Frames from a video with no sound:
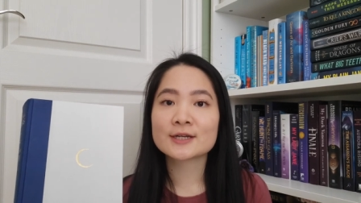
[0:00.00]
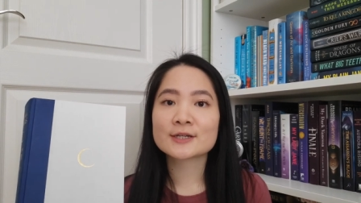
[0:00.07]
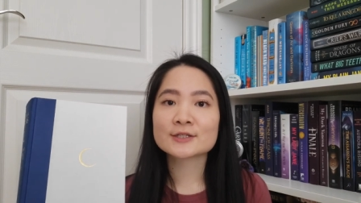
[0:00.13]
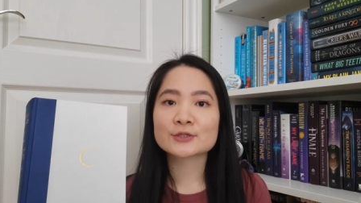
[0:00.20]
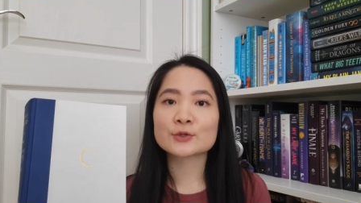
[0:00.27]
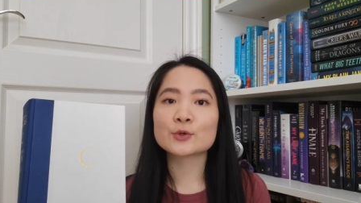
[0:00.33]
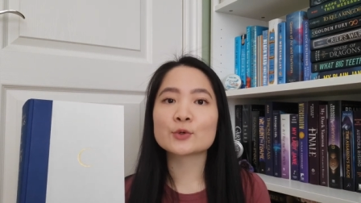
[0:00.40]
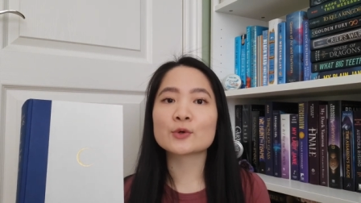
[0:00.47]

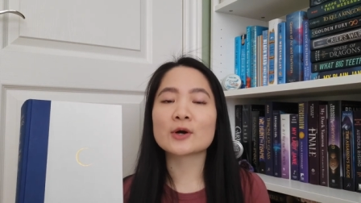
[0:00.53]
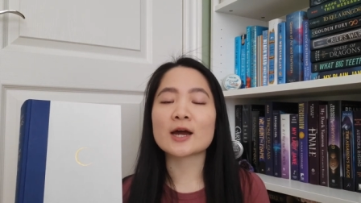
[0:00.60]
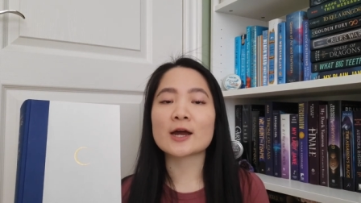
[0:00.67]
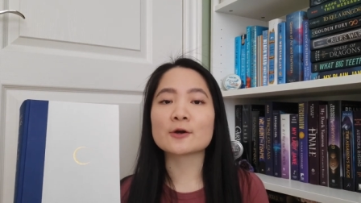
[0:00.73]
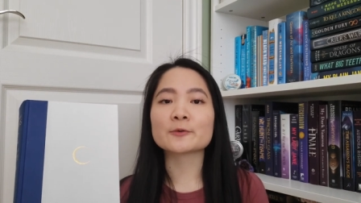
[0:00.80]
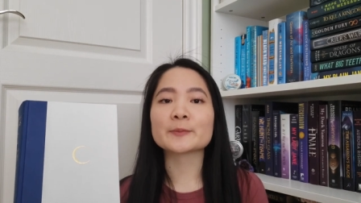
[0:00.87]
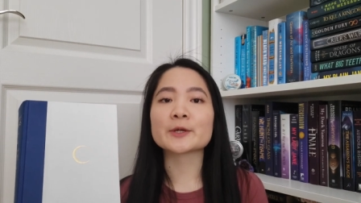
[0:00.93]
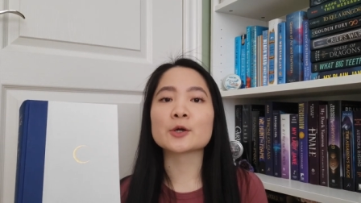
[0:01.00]
So
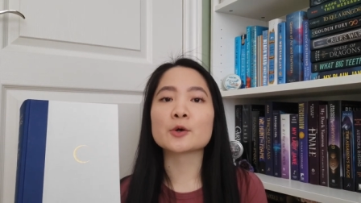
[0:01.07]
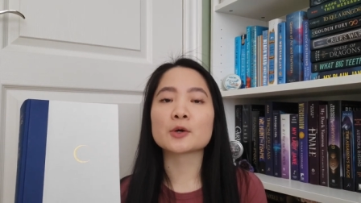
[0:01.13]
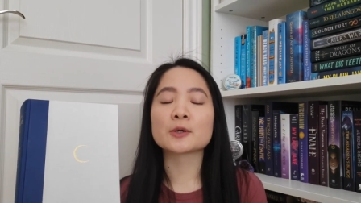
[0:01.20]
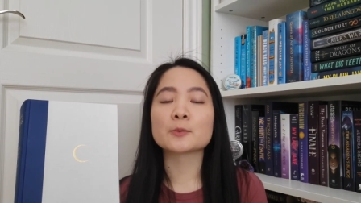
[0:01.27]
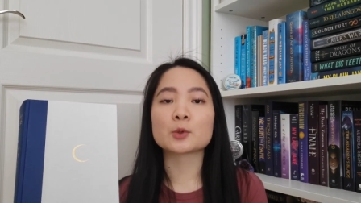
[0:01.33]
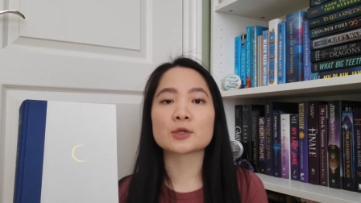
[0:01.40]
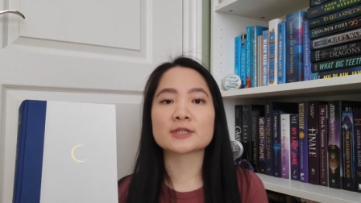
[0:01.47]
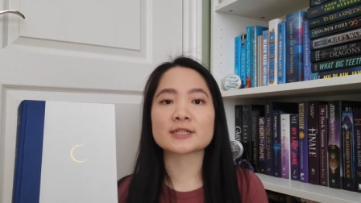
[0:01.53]
I'll be going
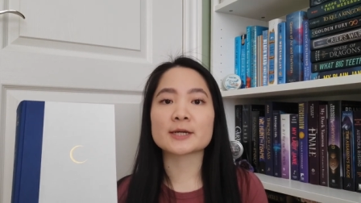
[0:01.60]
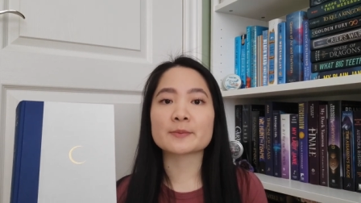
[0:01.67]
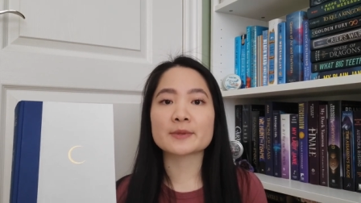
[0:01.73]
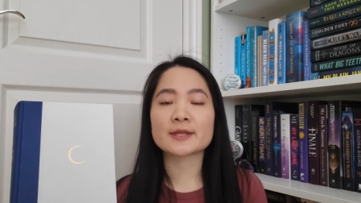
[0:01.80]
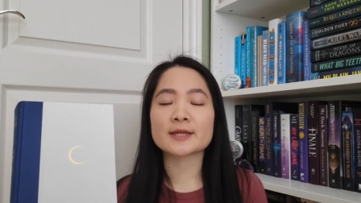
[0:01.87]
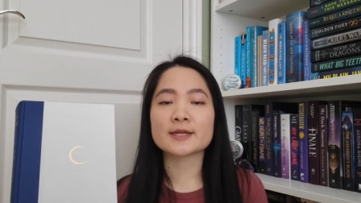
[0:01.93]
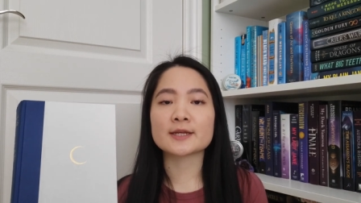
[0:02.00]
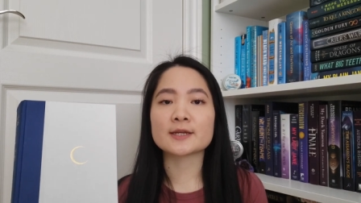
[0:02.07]
more in
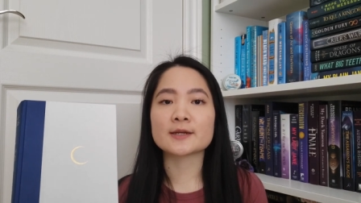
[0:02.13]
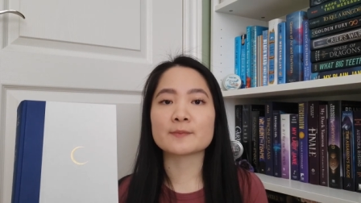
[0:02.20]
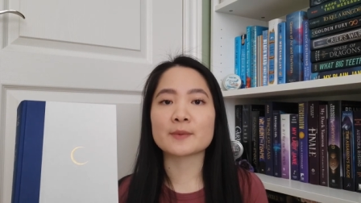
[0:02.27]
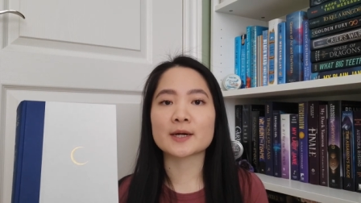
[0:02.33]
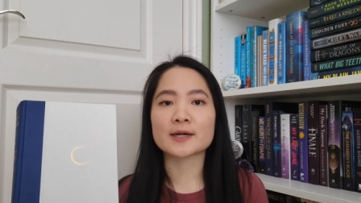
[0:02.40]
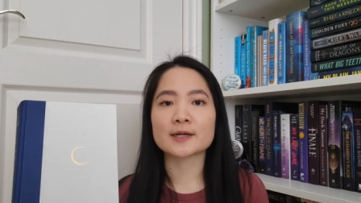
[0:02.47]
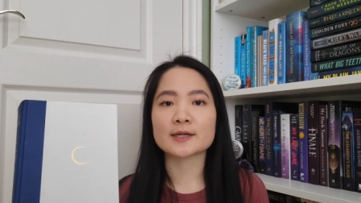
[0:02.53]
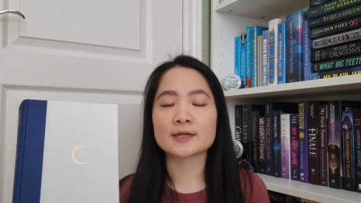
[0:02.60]
depth in
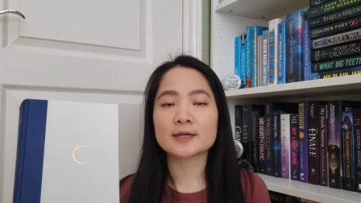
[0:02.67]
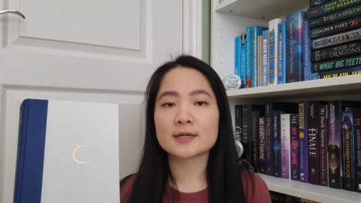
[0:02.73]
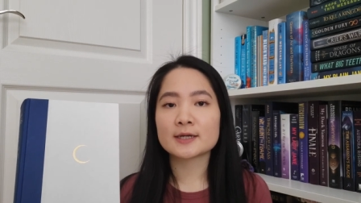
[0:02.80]
my